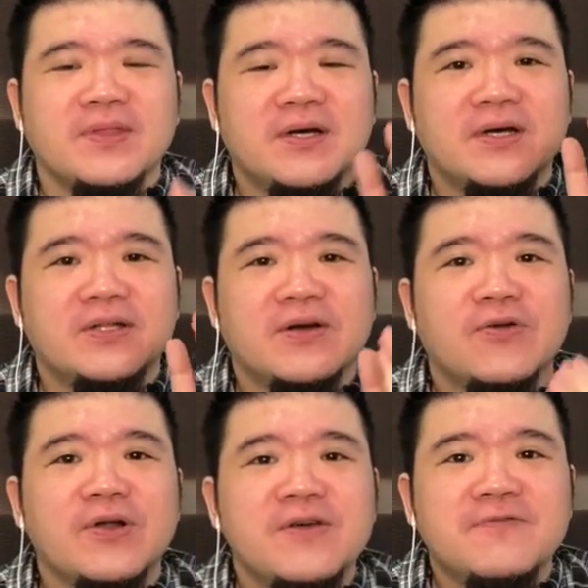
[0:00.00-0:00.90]
the
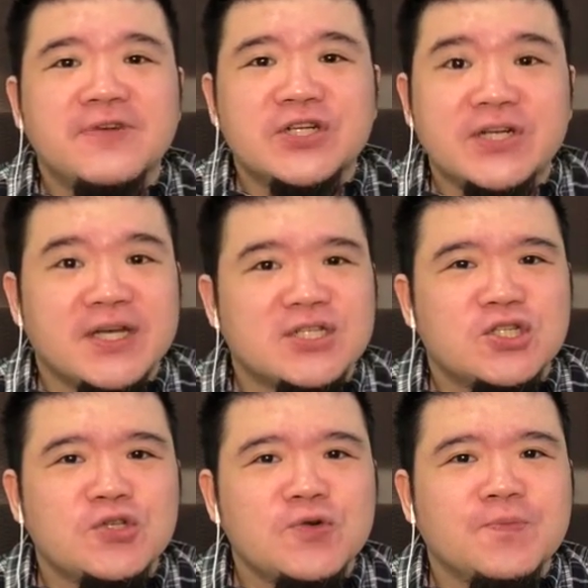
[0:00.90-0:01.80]
Korean fish cake
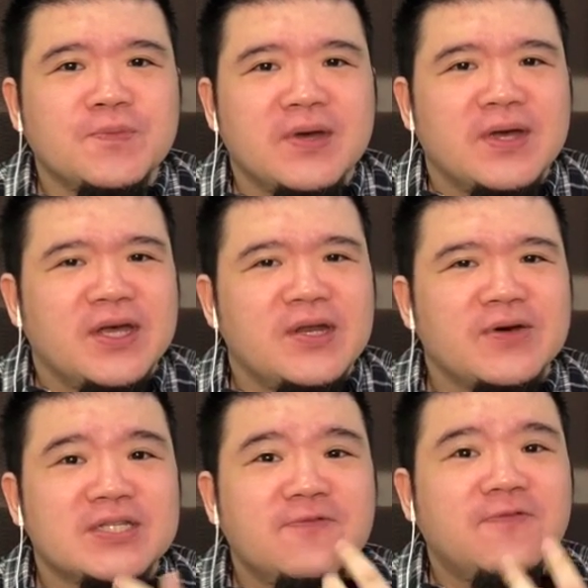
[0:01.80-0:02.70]
soup, you
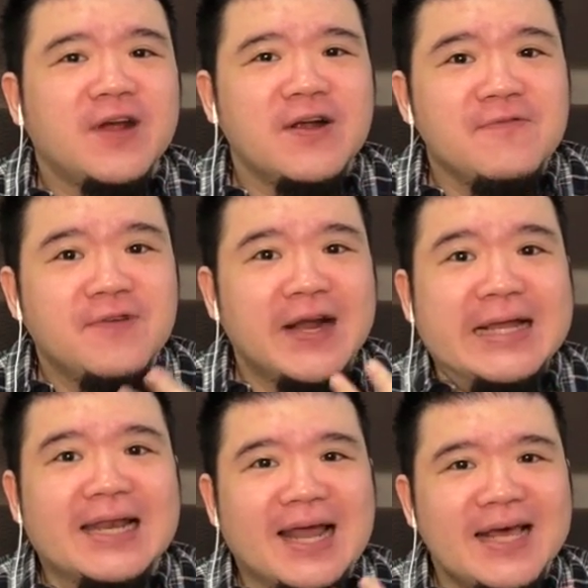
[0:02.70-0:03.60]
know, it's very,
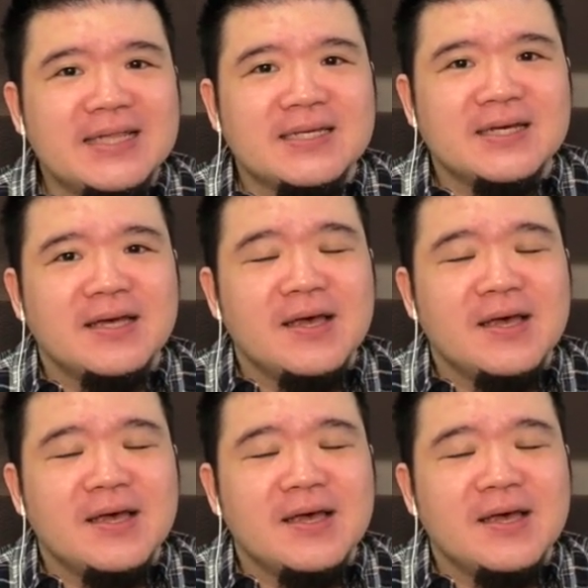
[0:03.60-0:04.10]
very light.